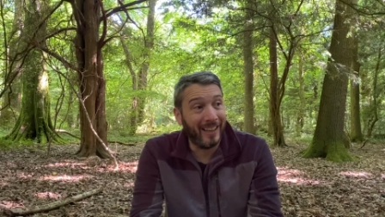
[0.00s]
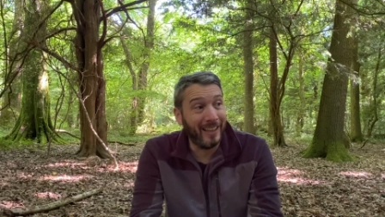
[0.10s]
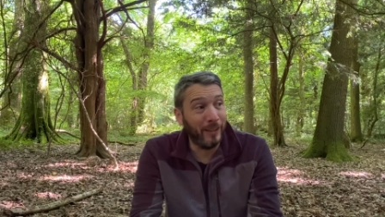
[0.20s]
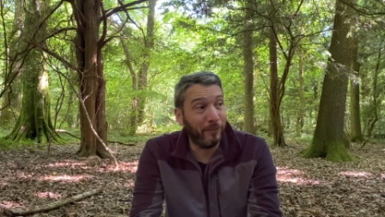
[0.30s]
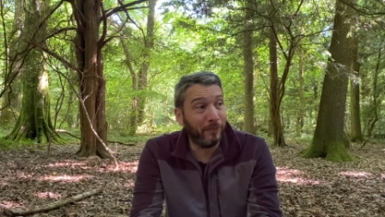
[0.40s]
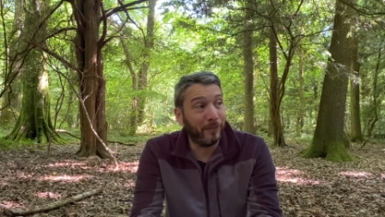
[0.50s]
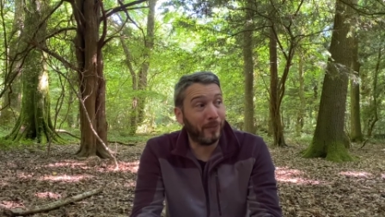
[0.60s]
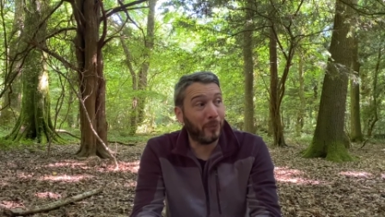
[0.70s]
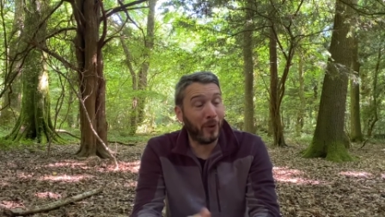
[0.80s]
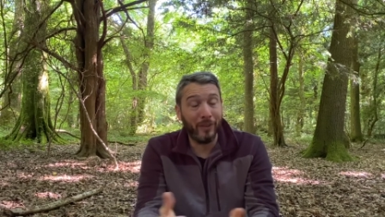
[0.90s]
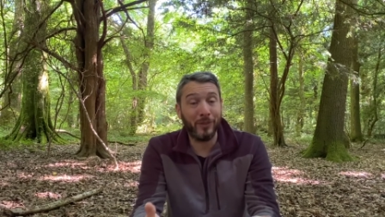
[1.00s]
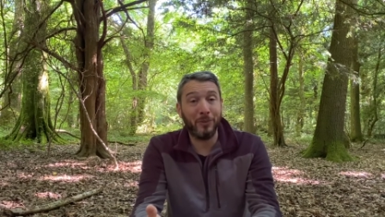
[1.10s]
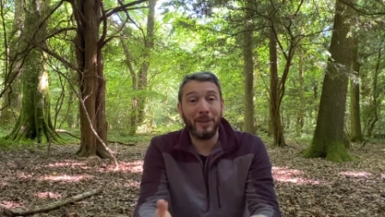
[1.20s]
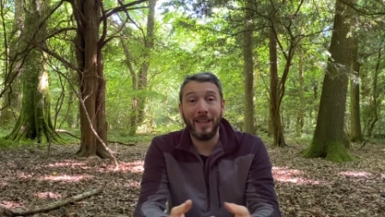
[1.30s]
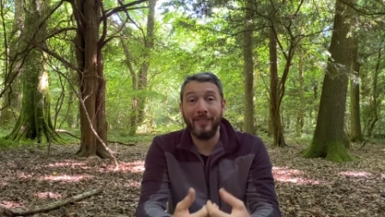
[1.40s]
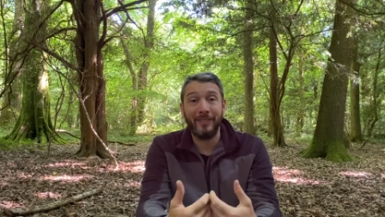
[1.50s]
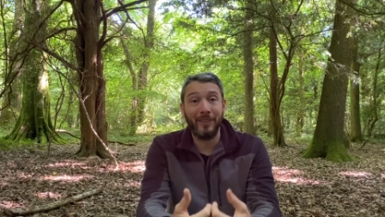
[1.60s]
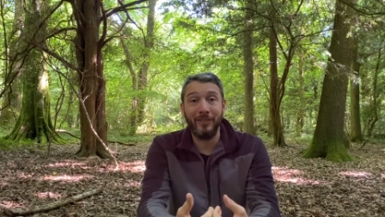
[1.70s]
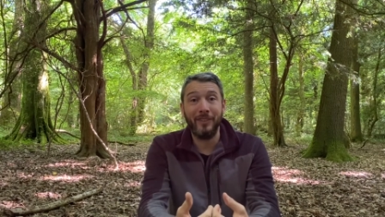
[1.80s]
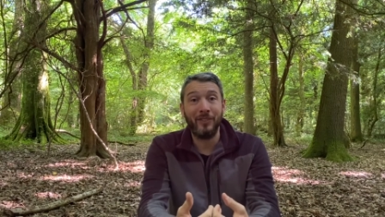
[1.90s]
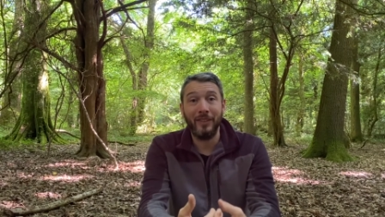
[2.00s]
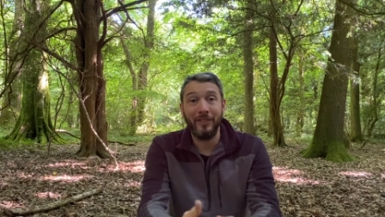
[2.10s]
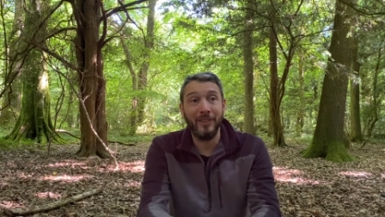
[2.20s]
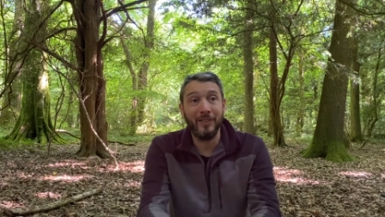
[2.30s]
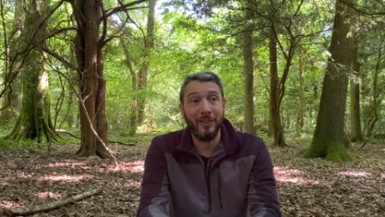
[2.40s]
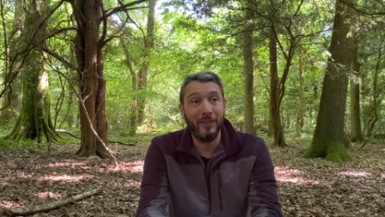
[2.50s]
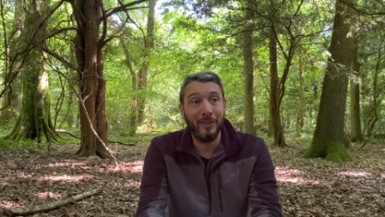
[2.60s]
If what I've got planned sounds interesting to you,